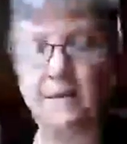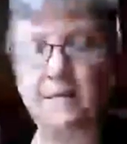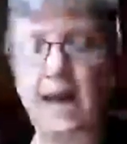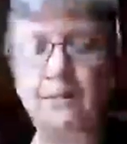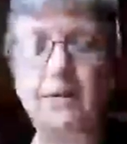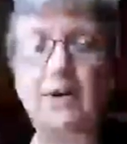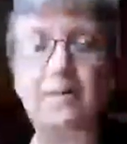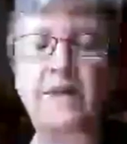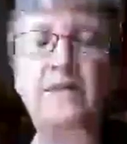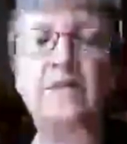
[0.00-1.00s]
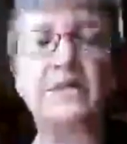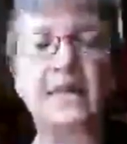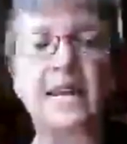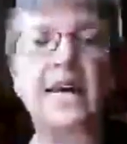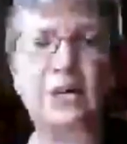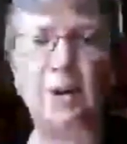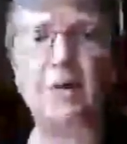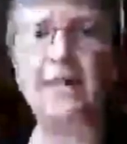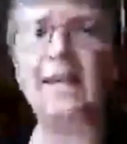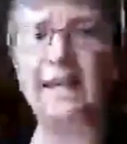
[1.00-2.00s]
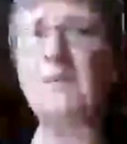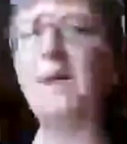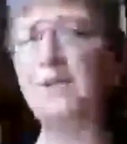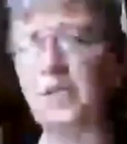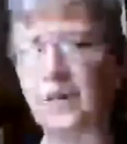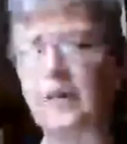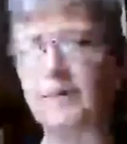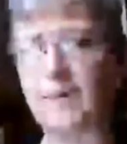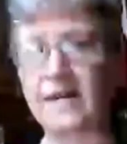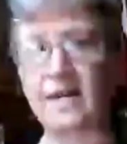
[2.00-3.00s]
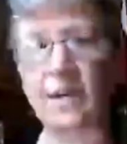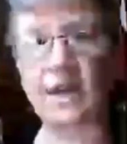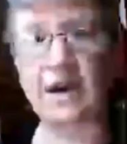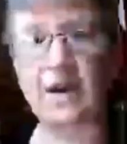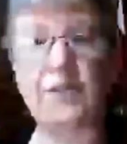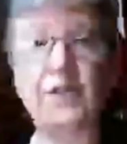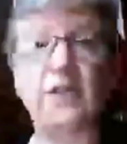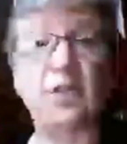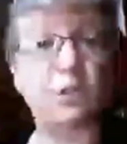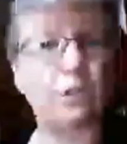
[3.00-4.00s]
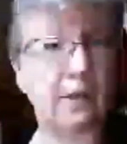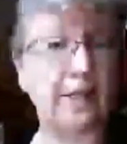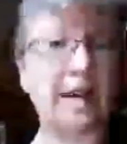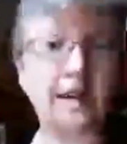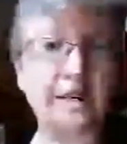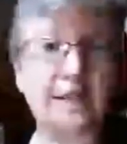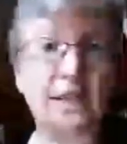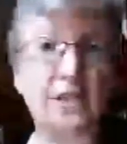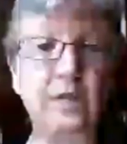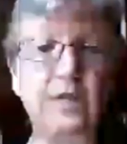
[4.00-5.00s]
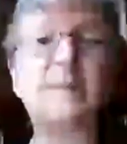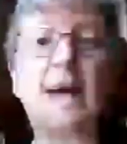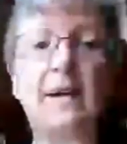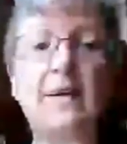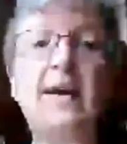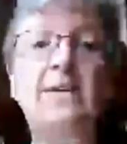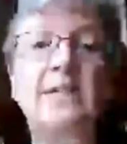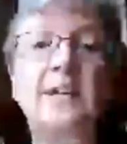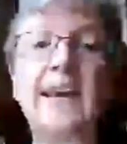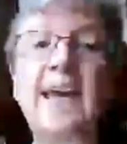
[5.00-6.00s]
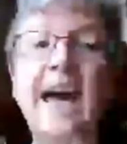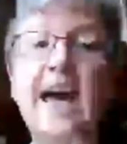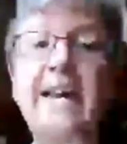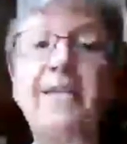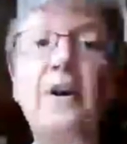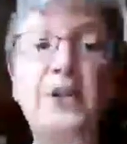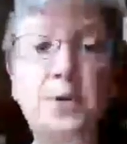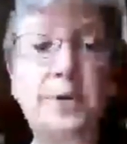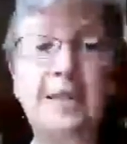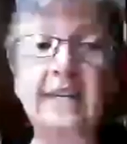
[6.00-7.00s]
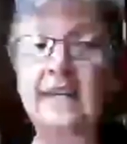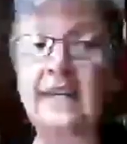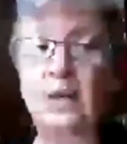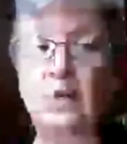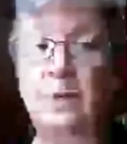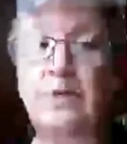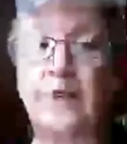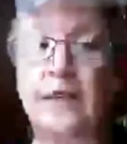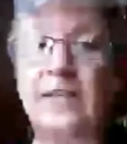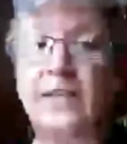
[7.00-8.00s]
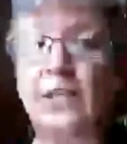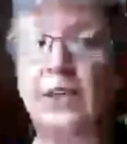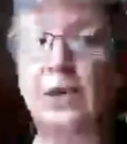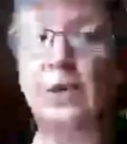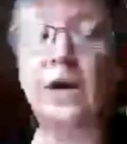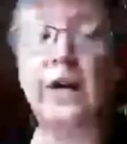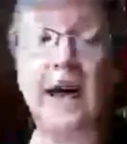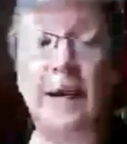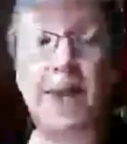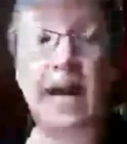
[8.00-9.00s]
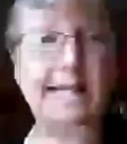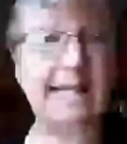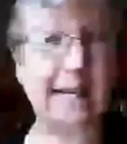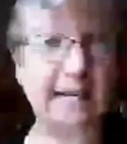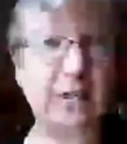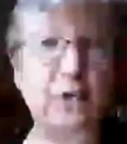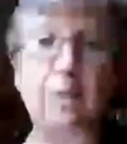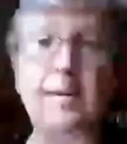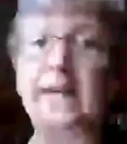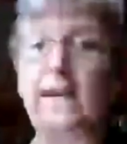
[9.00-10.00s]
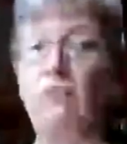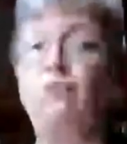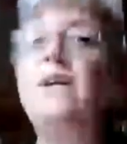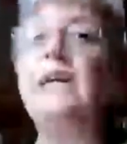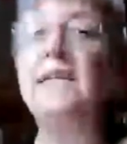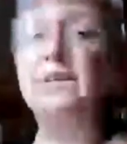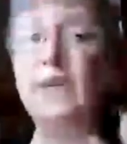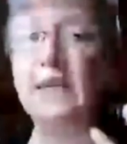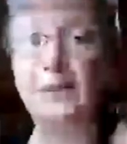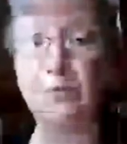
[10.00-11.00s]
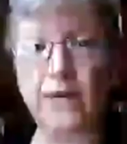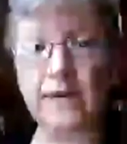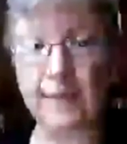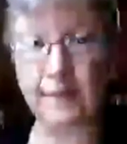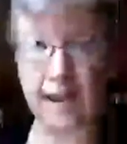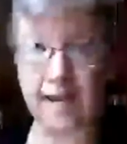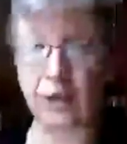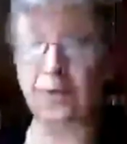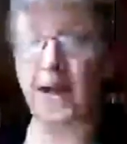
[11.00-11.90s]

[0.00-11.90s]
background bundles. So I've been thinking about doing a bundle of just neutral solids to use as backgrounds. And I've also been thinking that it would be fun to do a pastel assortment, like really, really, really pale